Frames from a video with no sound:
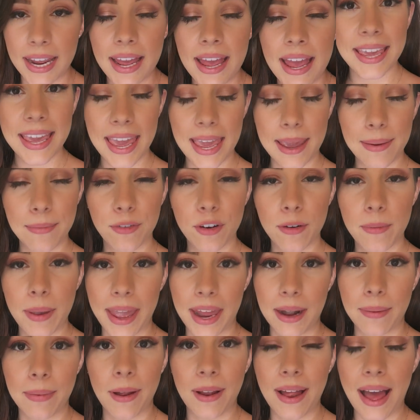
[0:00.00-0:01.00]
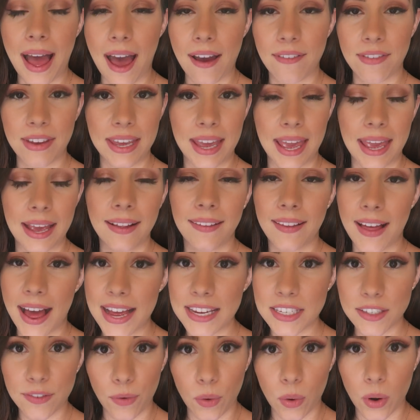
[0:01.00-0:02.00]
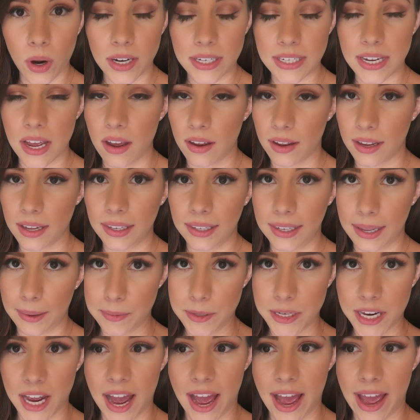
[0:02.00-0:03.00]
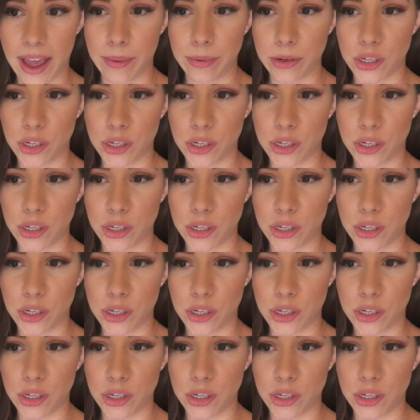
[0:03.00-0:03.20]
It came from Annabelle having a class four tongue and lip tie,